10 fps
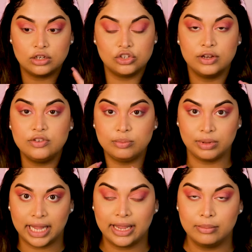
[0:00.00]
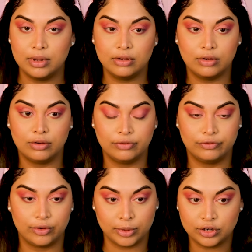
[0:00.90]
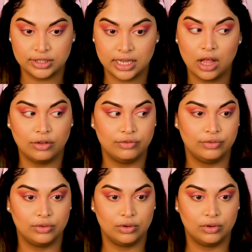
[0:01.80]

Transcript: shift blame from herself